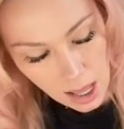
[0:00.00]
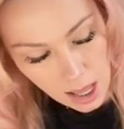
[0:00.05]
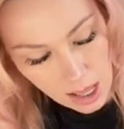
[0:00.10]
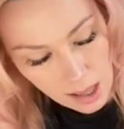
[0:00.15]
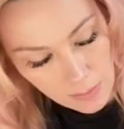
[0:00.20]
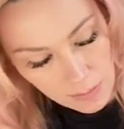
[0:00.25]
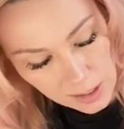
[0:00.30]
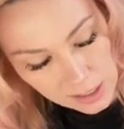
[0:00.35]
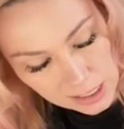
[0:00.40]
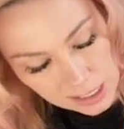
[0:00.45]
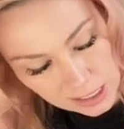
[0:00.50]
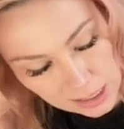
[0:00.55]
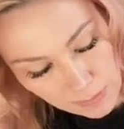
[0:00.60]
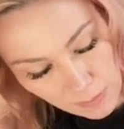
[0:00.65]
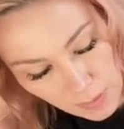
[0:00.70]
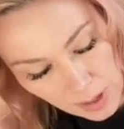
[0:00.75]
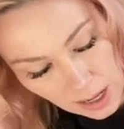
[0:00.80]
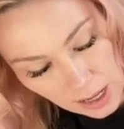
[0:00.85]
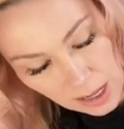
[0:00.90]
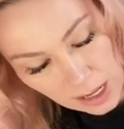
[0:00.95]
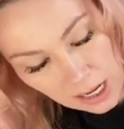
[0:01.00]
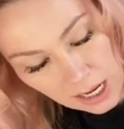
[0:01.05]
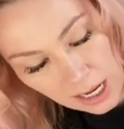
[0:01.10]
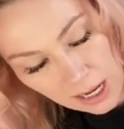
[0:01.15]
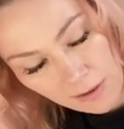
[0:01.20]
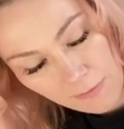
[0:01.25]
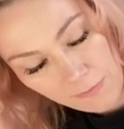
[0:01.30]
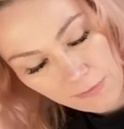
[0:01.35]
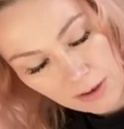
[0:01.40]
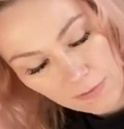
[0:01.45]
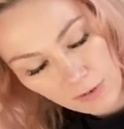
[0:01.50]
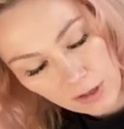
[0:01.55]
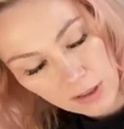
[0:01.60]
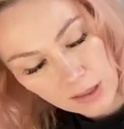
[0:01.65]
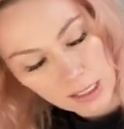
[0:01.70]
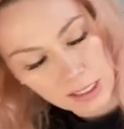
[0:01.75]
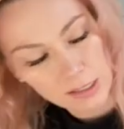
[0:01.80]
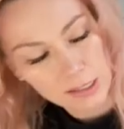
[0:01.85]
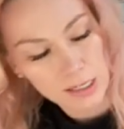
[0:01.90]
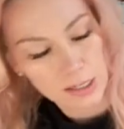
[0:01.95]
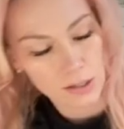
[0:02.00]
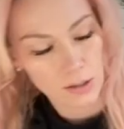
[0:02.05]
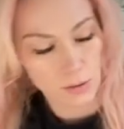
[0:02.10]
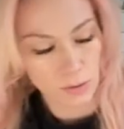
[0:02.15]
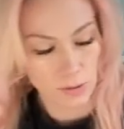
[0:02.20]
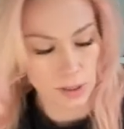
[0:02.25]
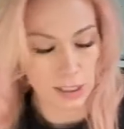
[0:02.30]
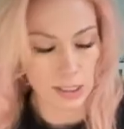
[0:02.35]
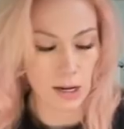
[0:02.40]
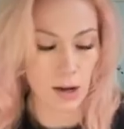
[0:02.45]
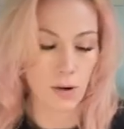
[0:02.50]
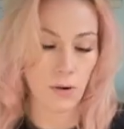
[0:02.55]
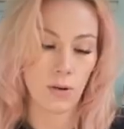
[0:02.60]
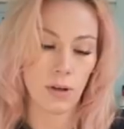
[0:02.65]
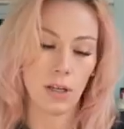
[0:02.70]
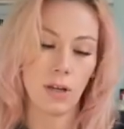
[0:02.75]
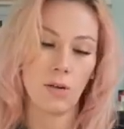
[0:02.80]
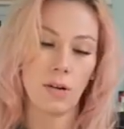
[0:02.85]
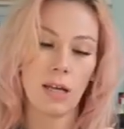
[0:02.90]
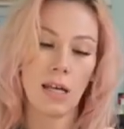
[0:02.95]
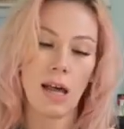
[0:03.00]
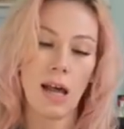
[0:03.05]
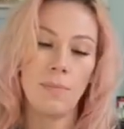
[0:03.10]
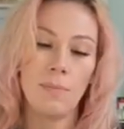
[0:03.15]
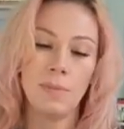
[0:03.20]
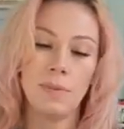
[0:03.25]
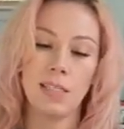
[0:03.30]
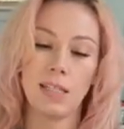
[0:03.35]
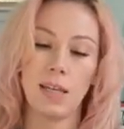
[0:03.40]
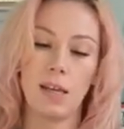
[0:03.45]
This is my favorite thing to do. So it comes